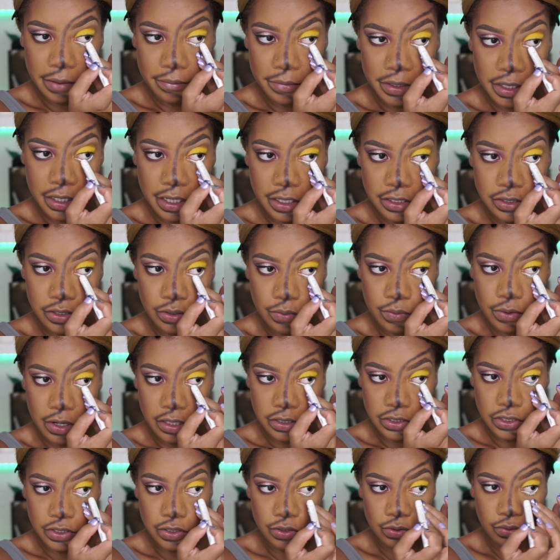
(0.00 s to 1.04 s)
because you want
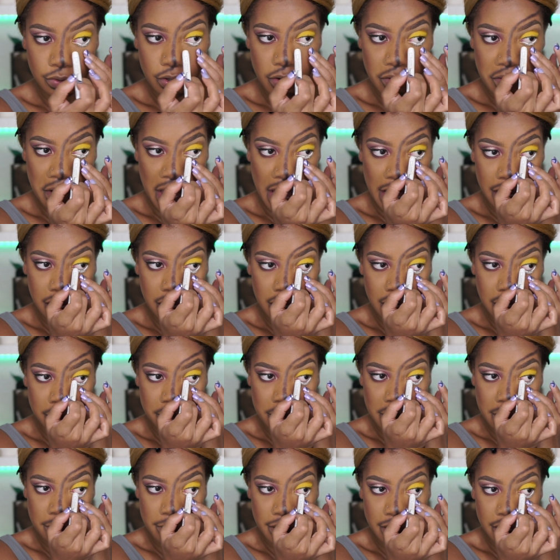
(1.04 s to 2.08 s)
to go ahead and
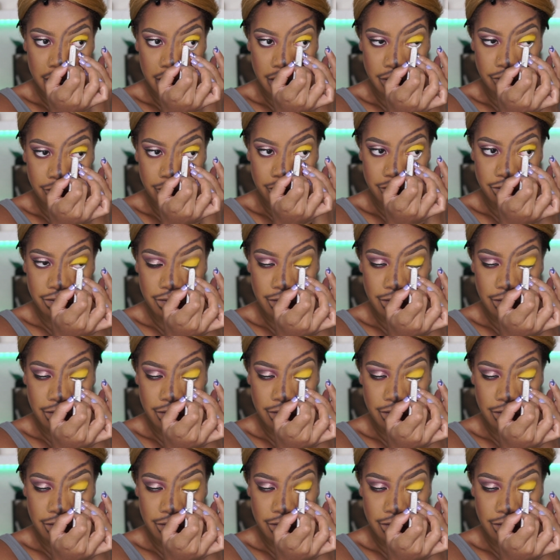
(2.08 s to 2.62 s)
mimic a